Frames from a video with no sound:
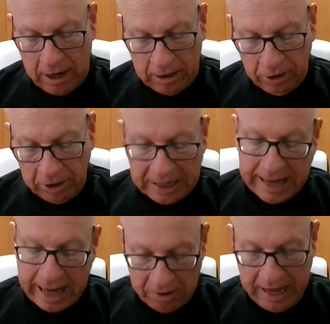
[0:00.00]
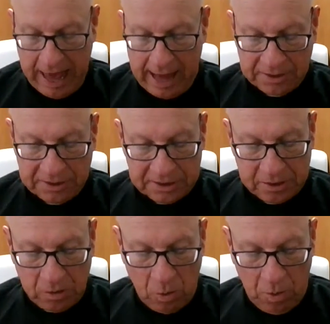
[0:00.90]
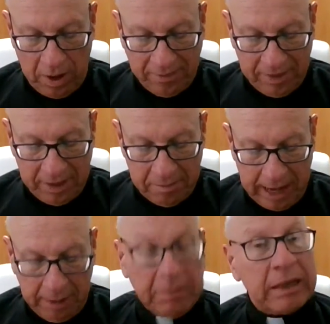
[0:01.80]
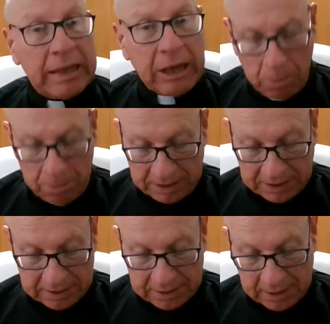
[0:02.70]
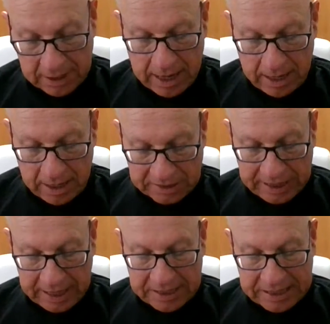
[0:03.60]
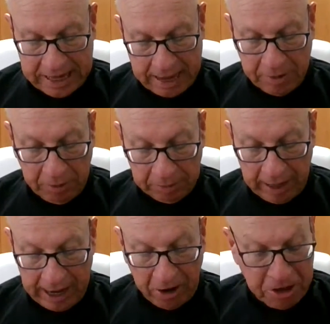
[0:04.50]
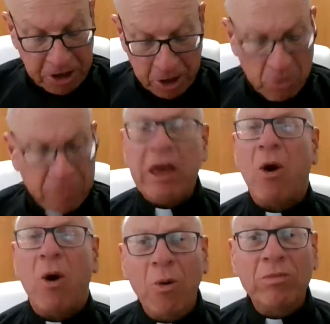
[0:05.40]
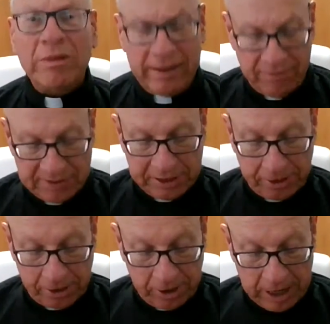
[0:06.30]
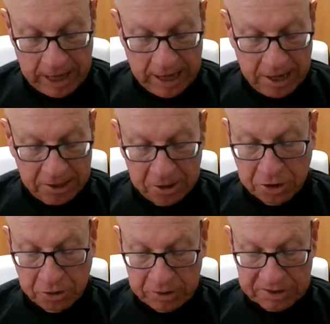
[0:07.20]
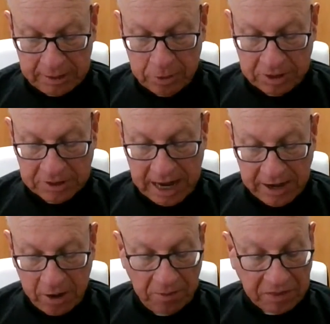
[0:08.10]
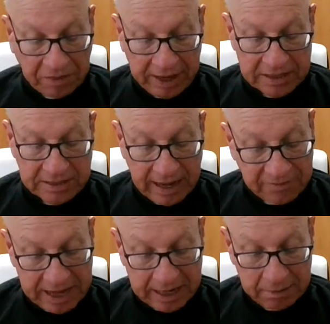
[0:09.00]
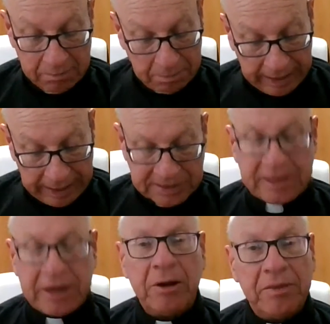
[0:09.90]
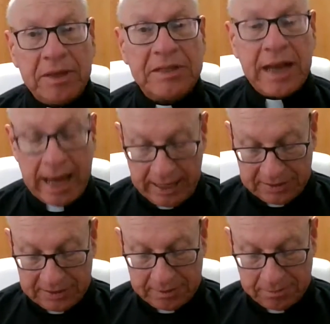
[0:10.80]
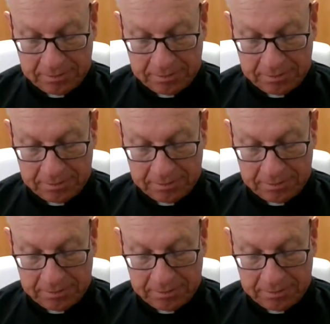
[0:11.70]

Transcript: Looking downcast, one of them, named Cleopas, said to him in reply, "Are you the only visitor to Jerusalem who does not know of the things that have taken place there in these days?"